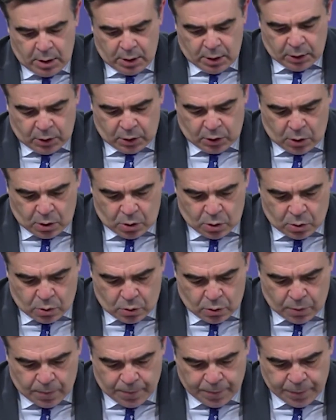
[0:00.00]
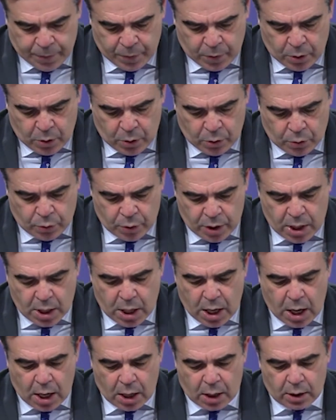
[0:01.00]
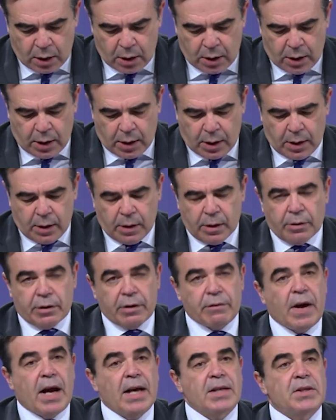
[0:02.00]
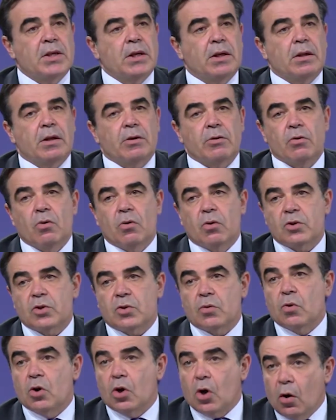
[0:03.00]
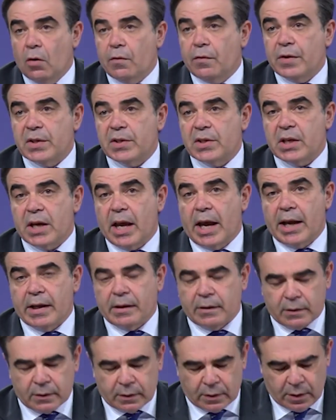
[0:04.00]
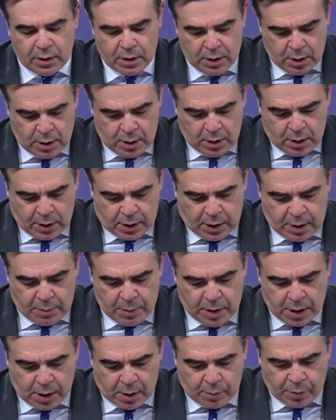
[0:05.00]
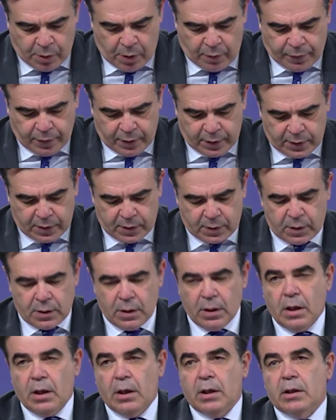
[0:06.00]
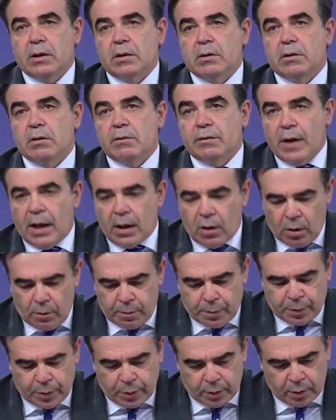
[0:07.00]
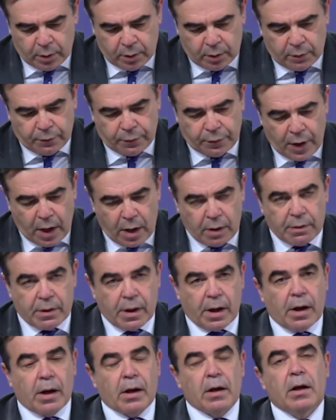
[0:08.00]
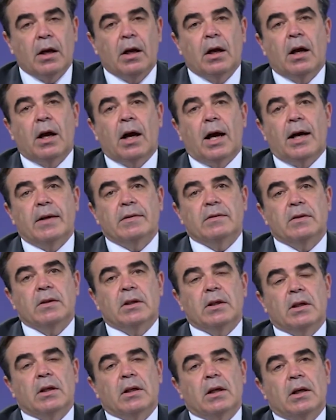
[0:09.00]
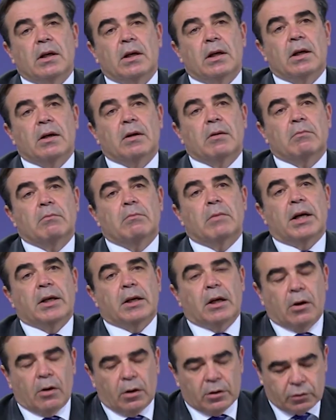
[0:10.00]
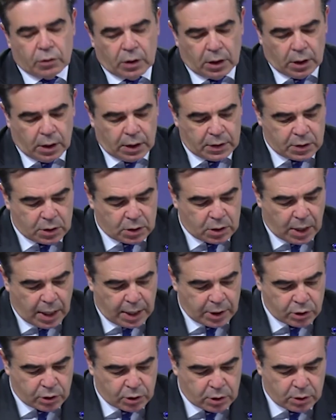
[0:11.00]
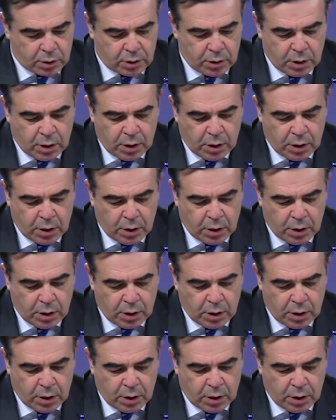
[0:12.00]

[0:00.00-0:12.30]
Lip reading: So we are revising the rules to confiscate criminal profits, develop further anti-money laundering legislation,